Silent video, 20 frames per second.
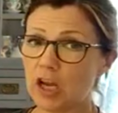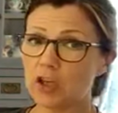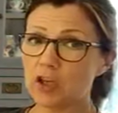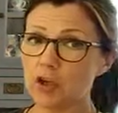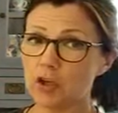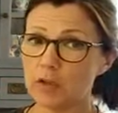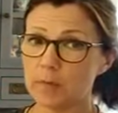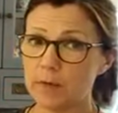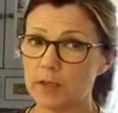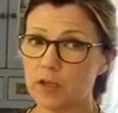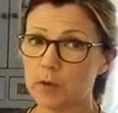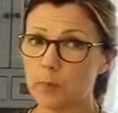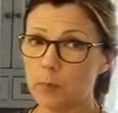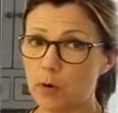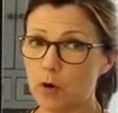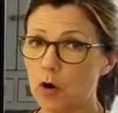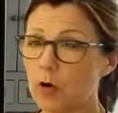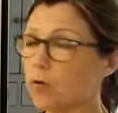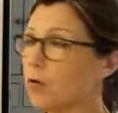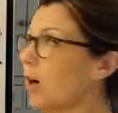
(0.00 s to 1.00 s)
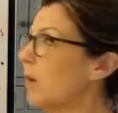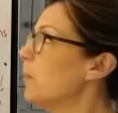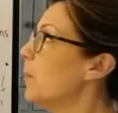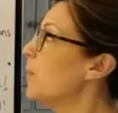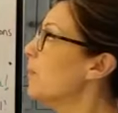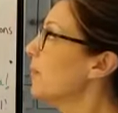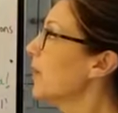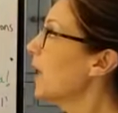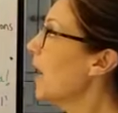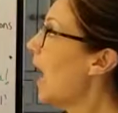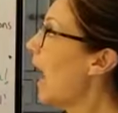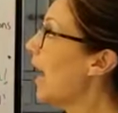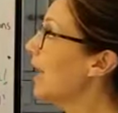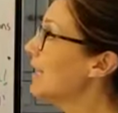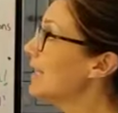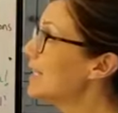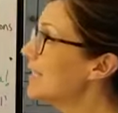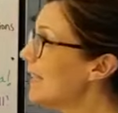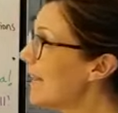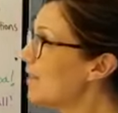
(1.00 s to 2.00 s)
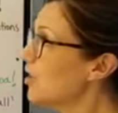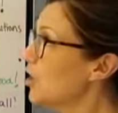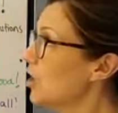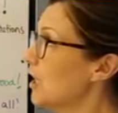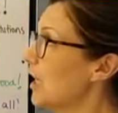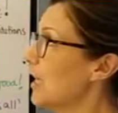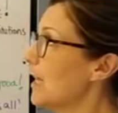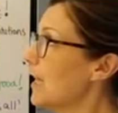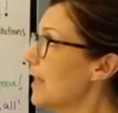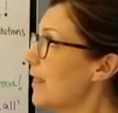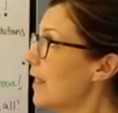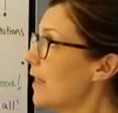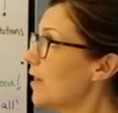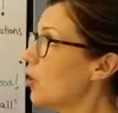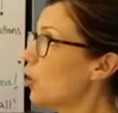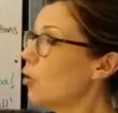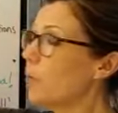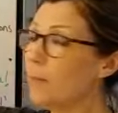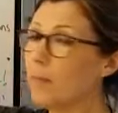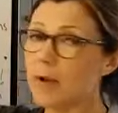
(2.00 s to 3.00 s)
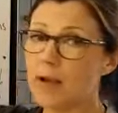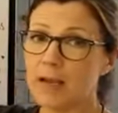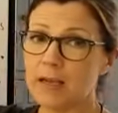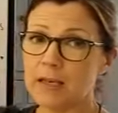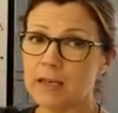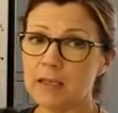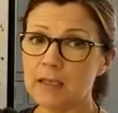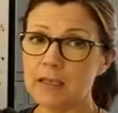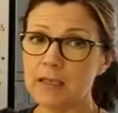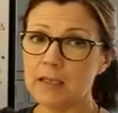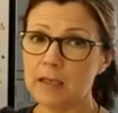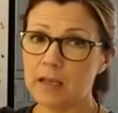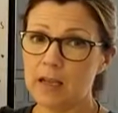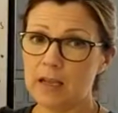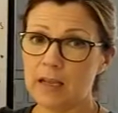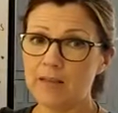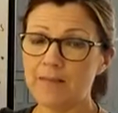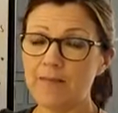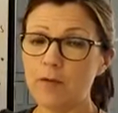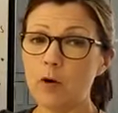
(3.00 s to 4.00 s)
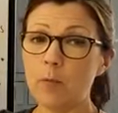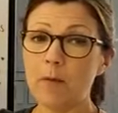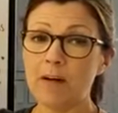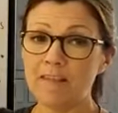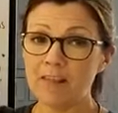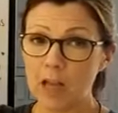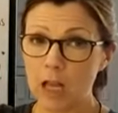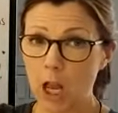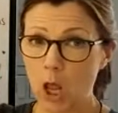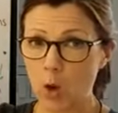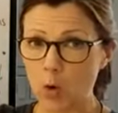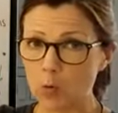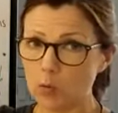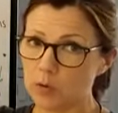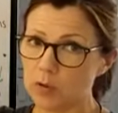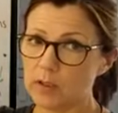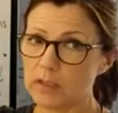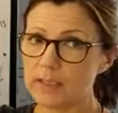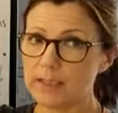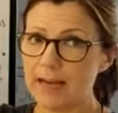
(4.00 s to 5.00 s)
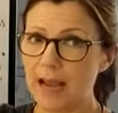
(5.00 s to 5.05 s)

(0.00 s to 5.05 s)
adjustment program, and essentially they come in the form of loans.